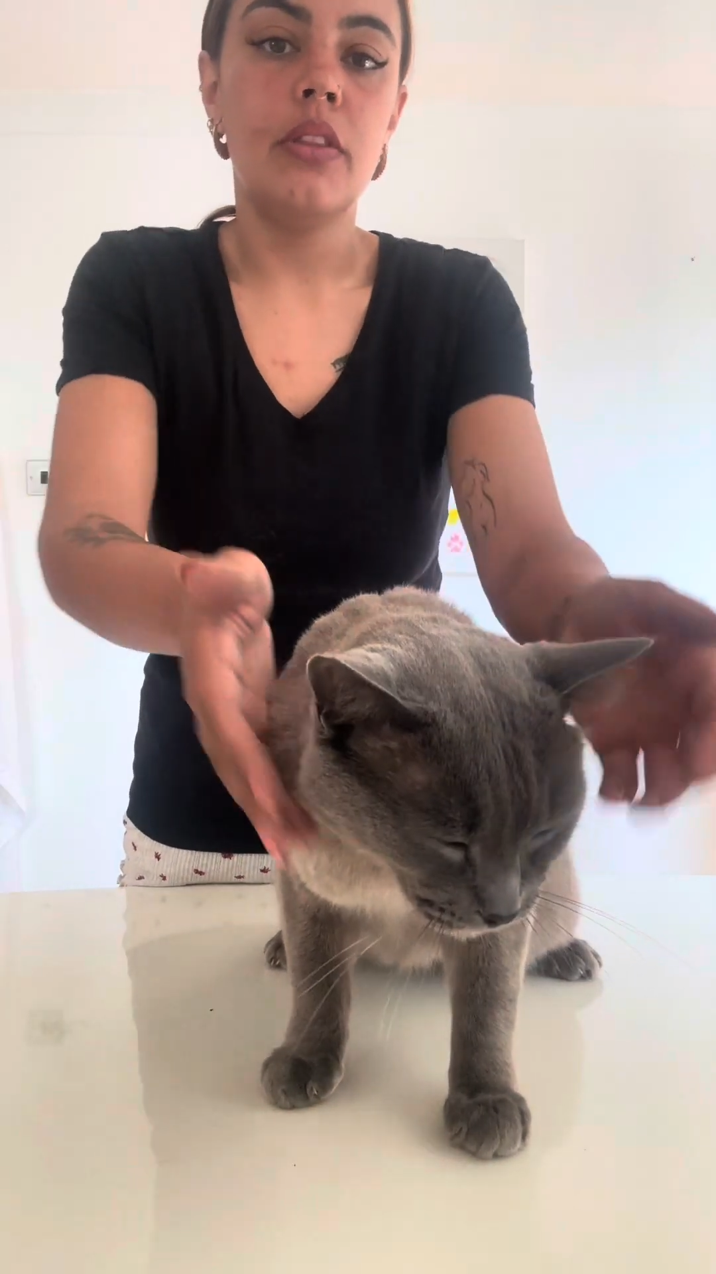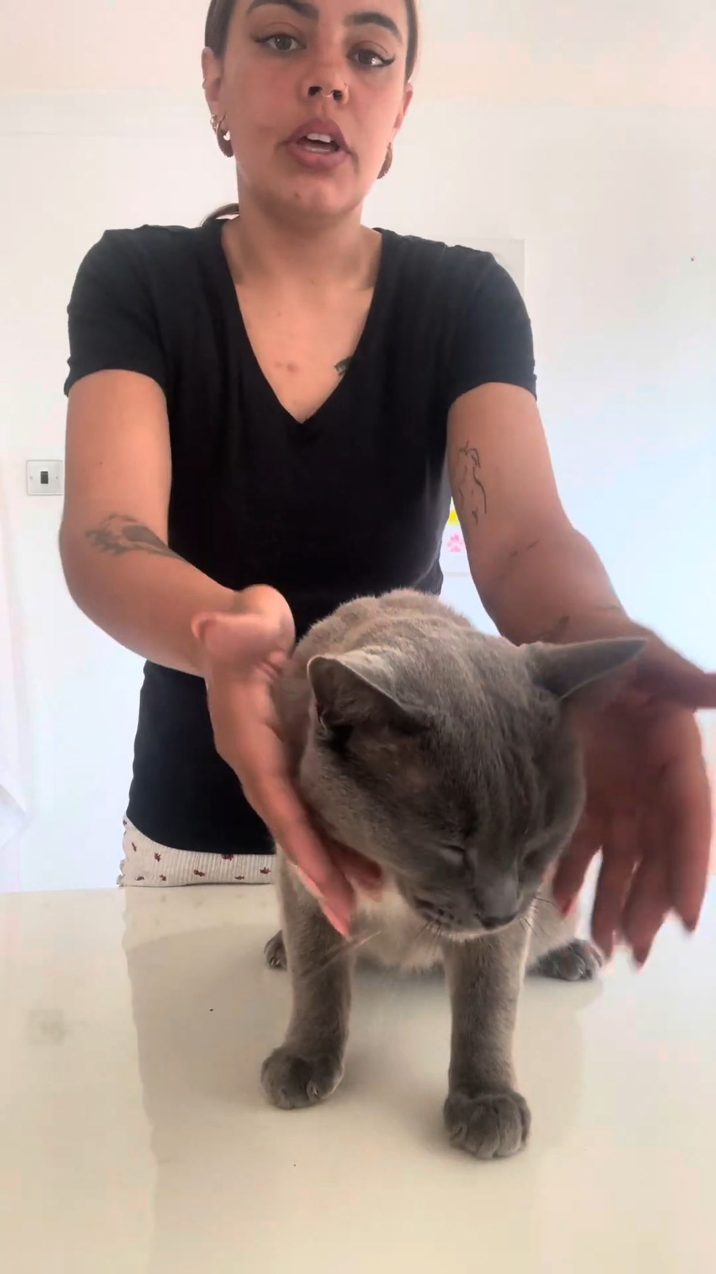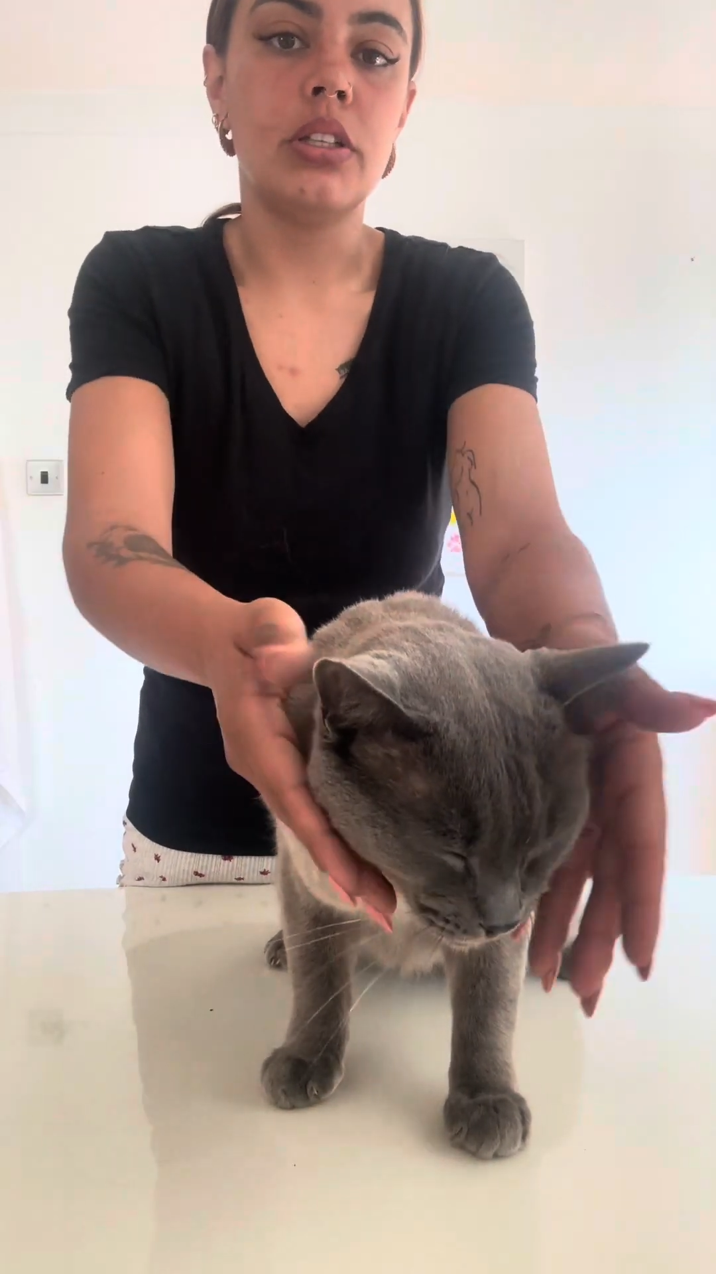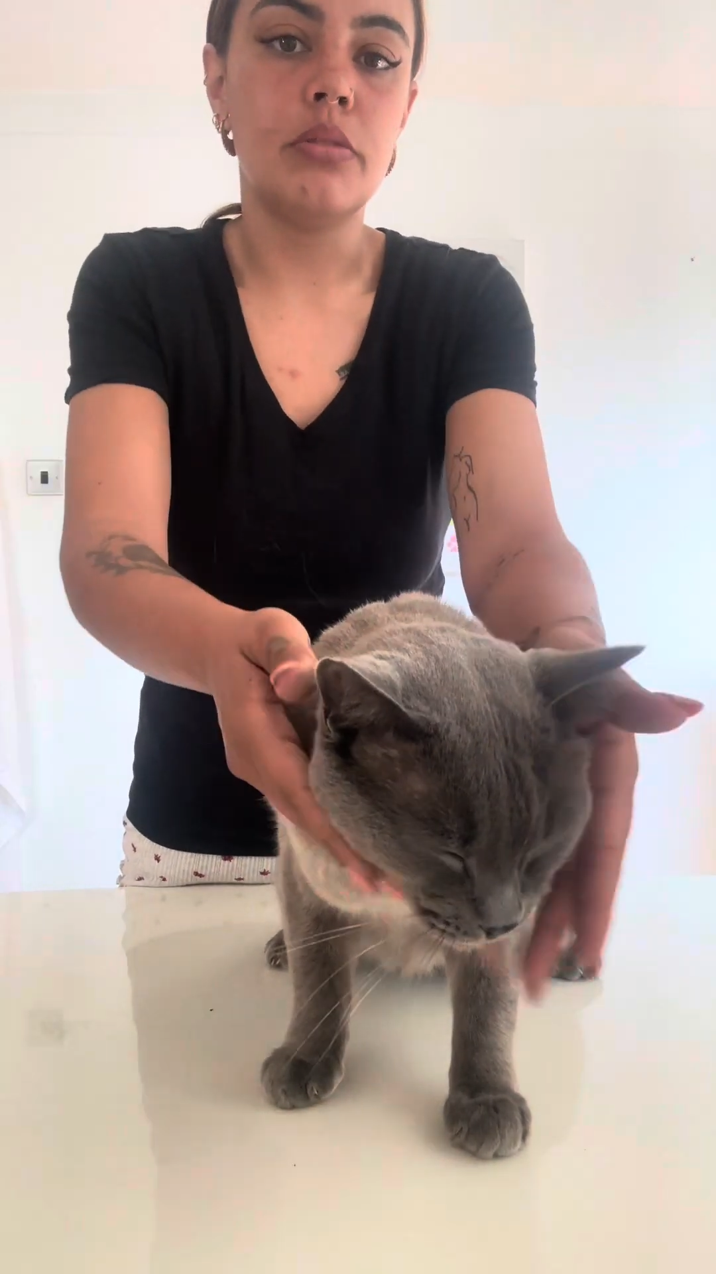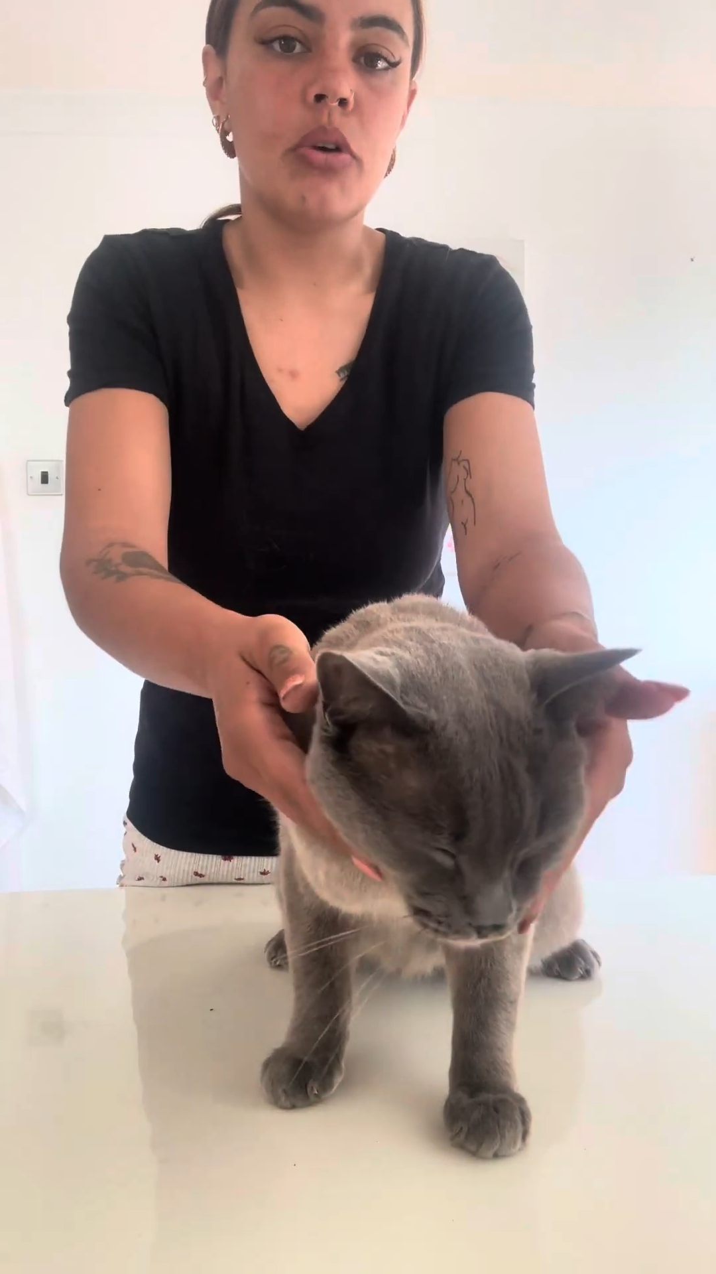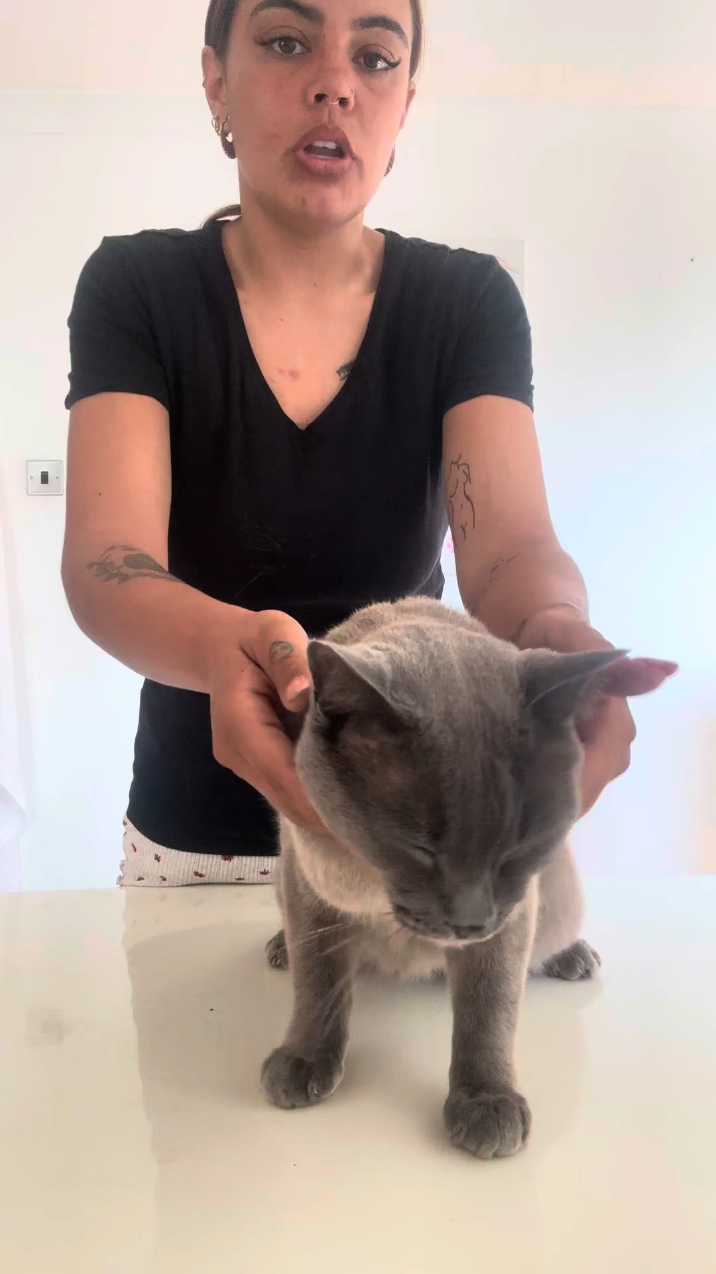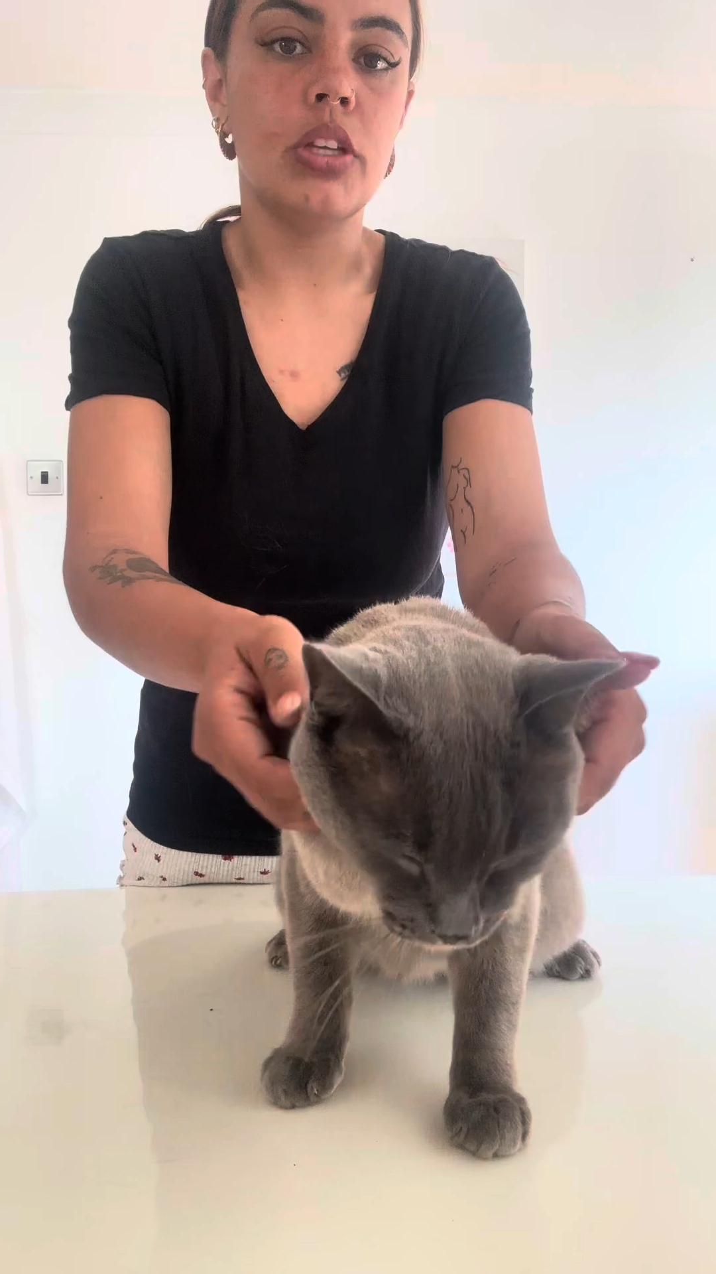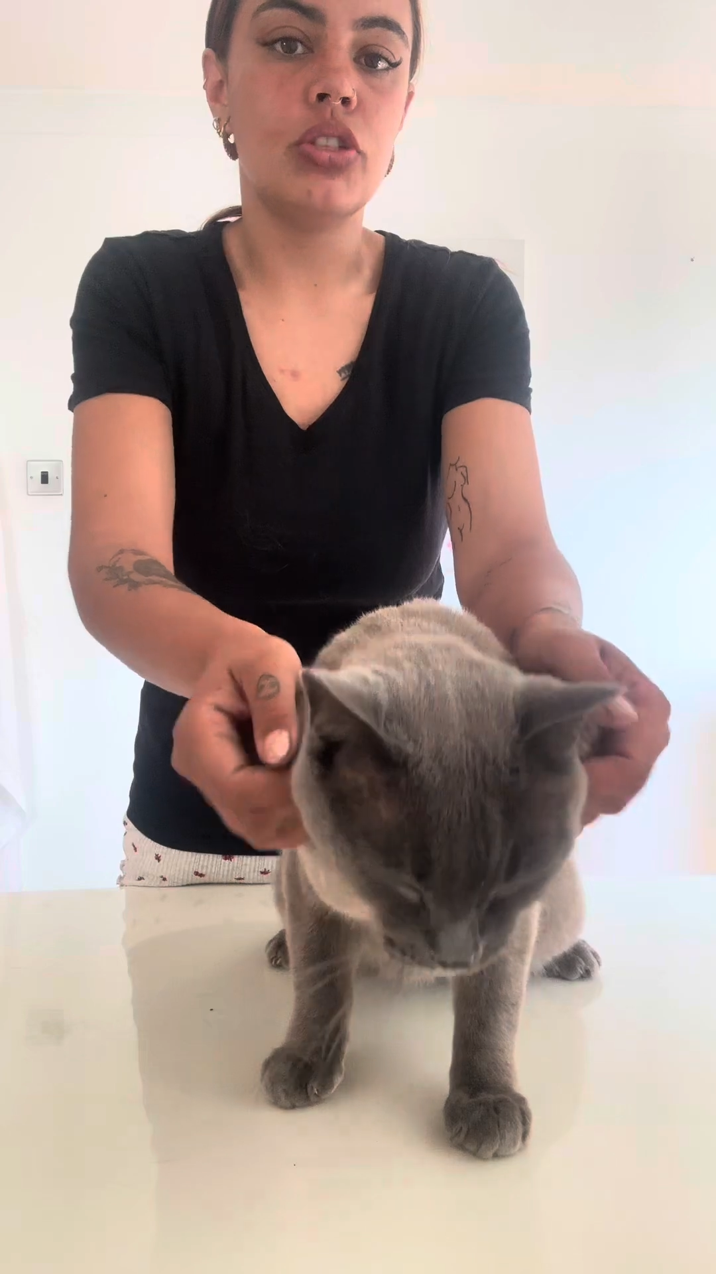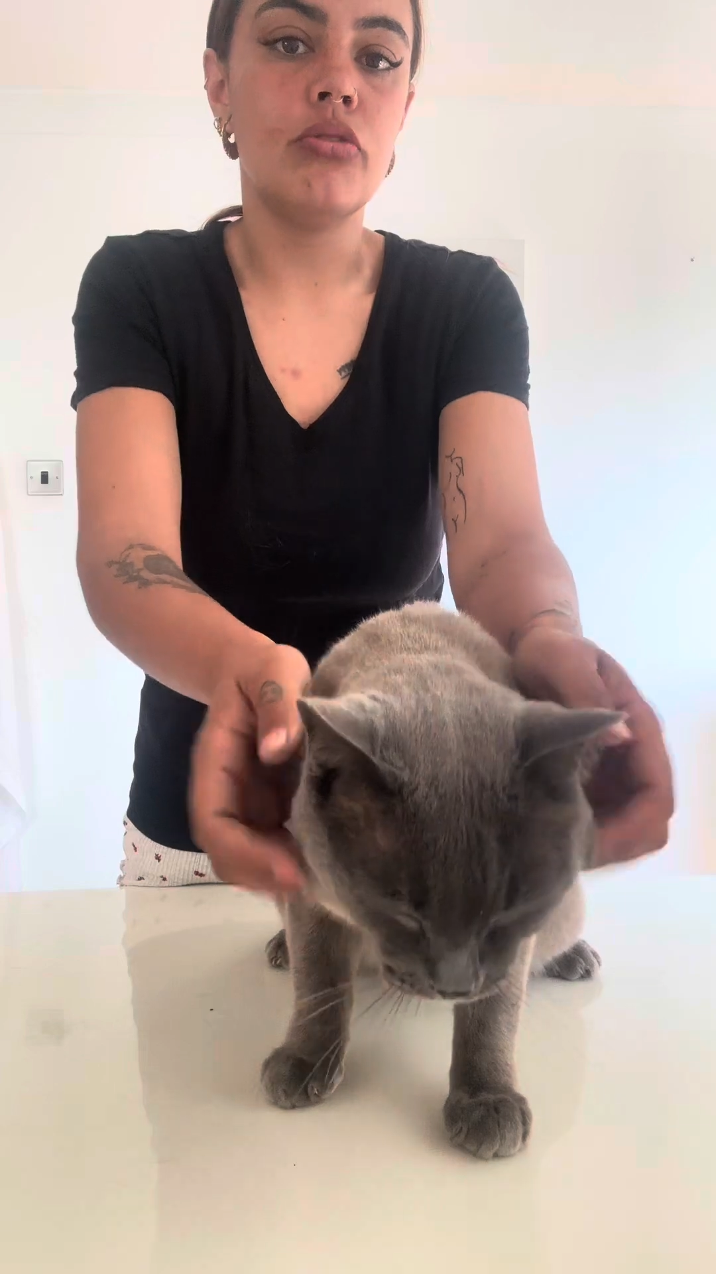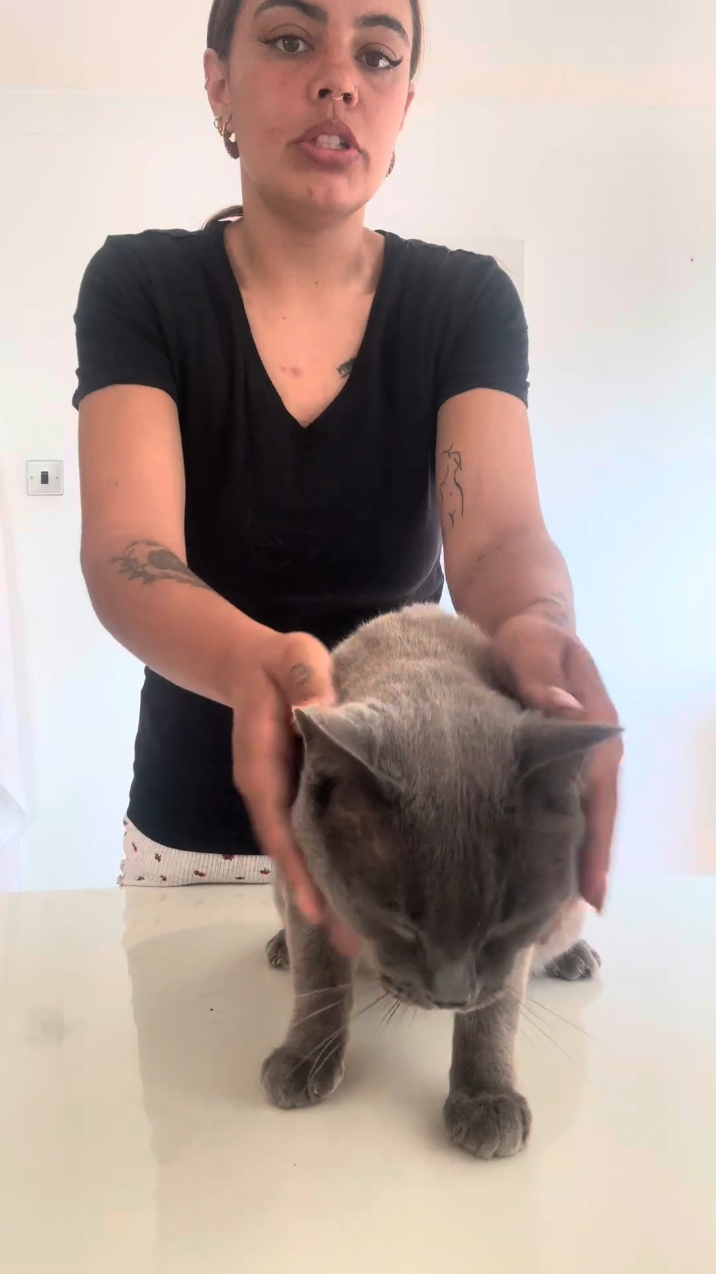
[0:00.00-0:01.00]
that small
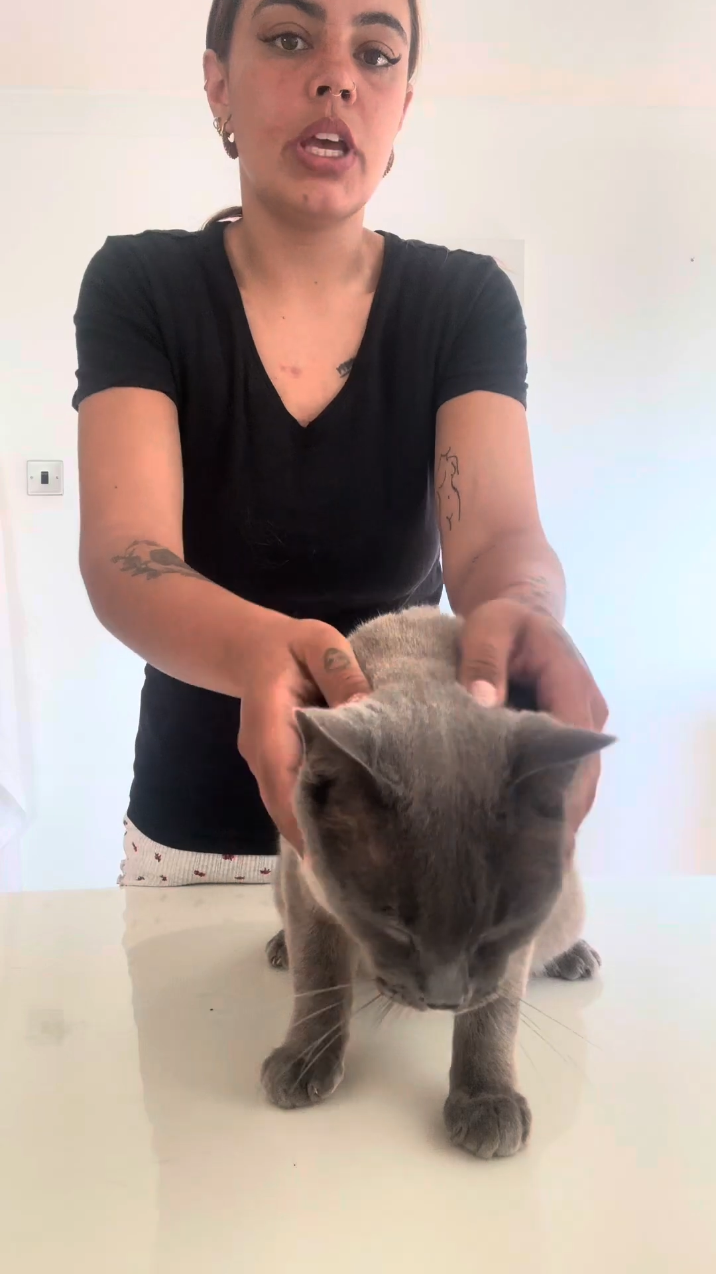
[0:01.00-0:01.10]
injury's